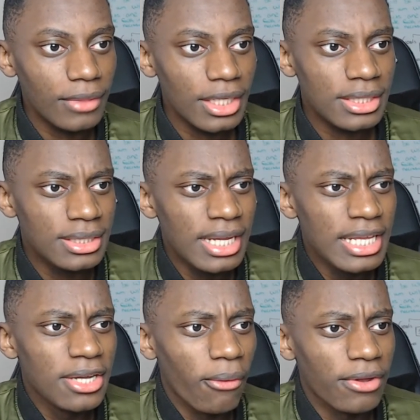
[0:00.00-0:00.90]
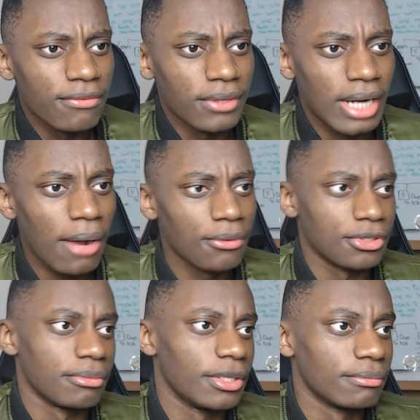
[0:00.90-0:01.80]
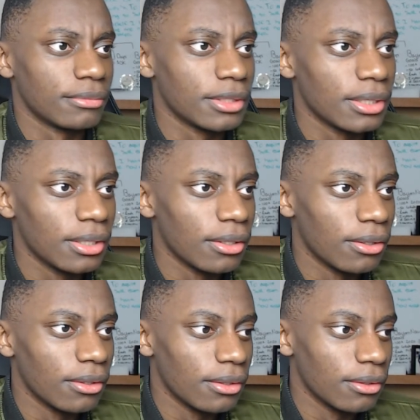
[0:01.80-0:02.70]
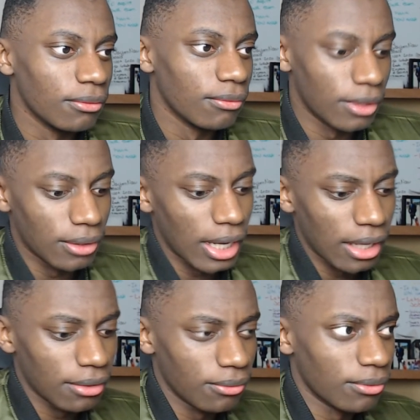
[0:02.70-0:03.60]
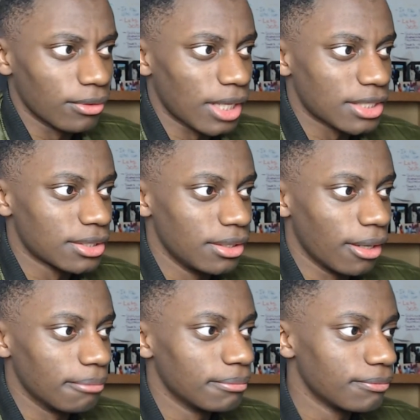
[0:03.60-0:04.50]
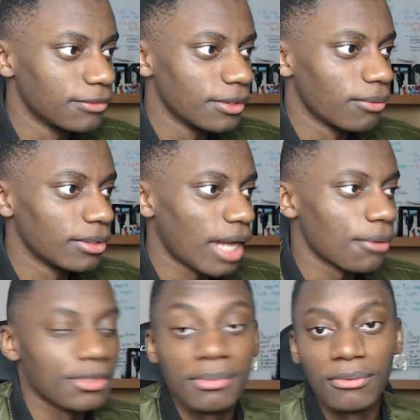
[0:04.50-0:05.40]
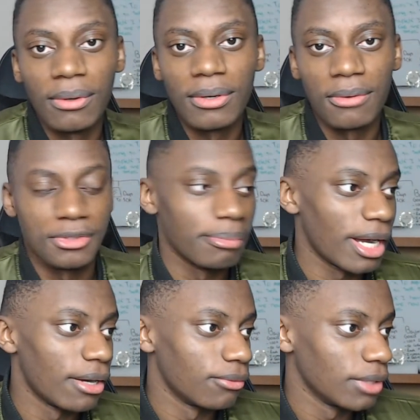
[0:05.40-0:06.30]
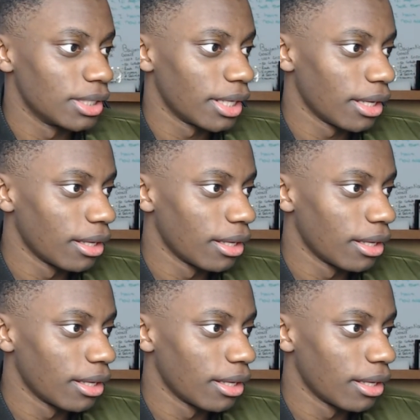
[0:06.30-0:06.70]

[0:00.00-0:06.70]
City going for Nagelsmann. Well, that's dumb. Well, Nagelsmann will coach Bayern one day.